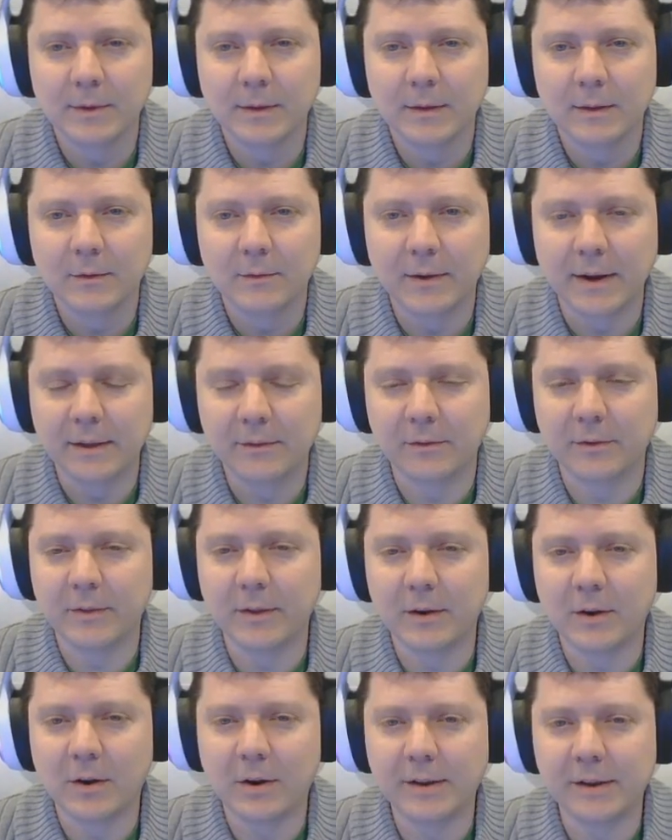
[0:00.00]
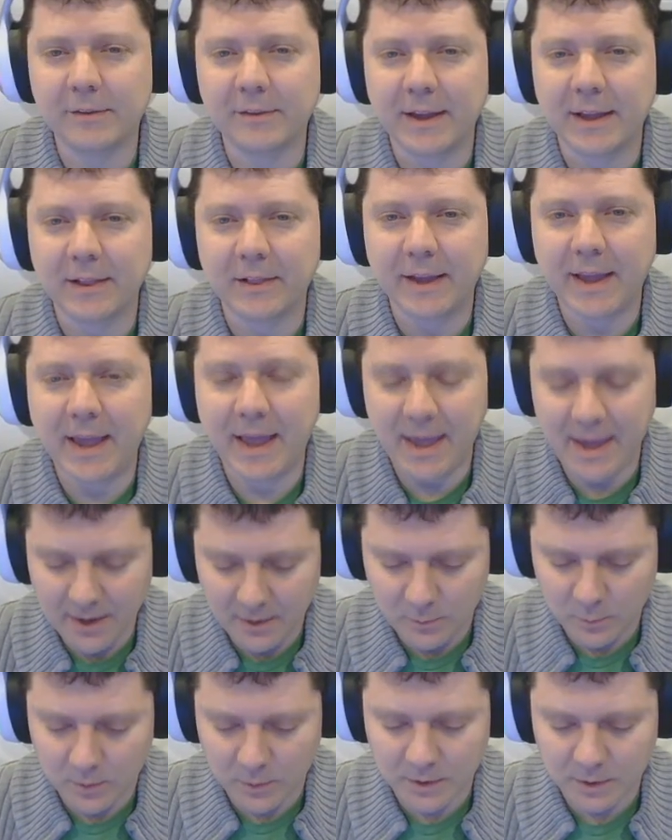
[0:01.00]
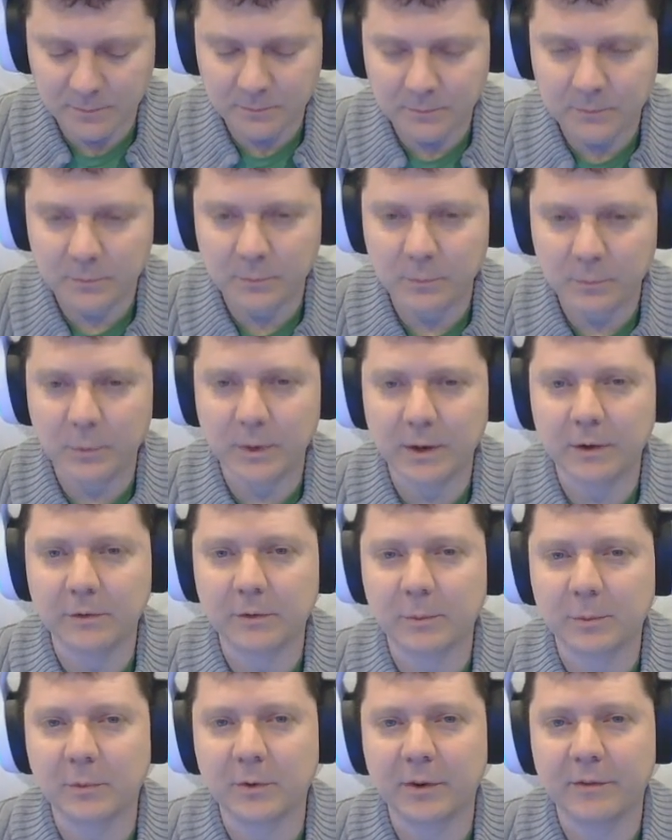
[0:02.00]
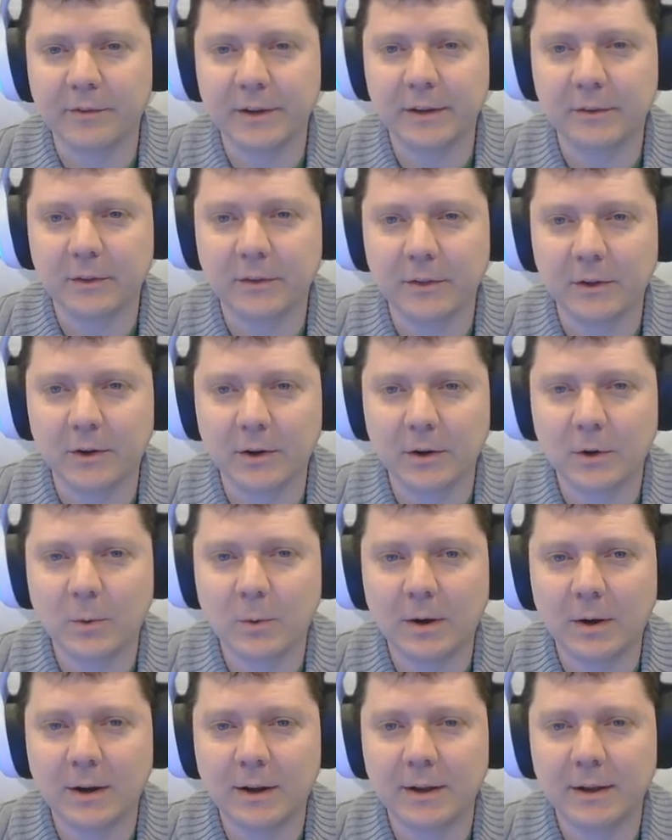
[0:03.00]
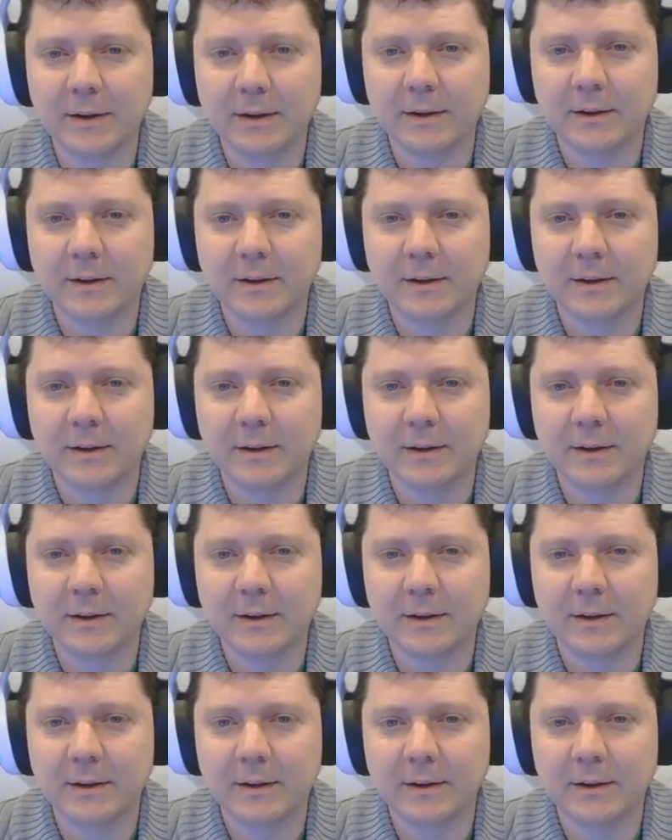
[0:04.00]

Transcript: Right, so they're already saying, like, hey, we are subservient to the Ur-Quan.